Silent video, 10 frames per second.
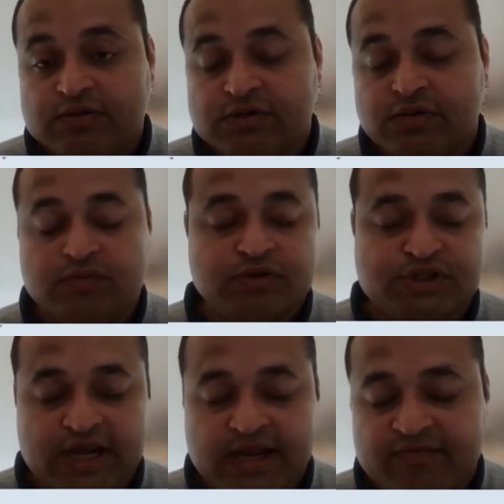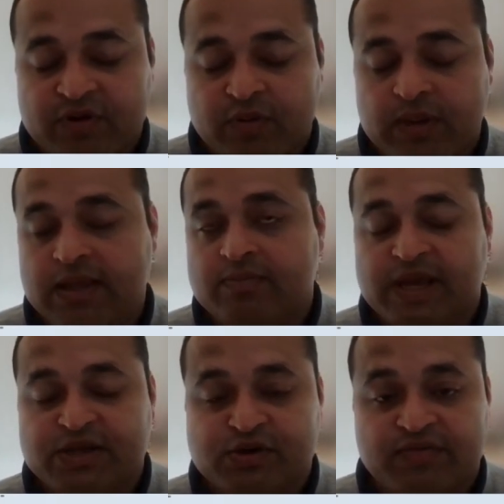So you check it every week,
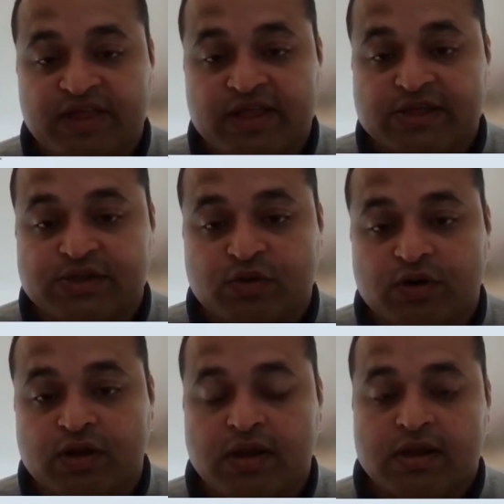make sure everything's good.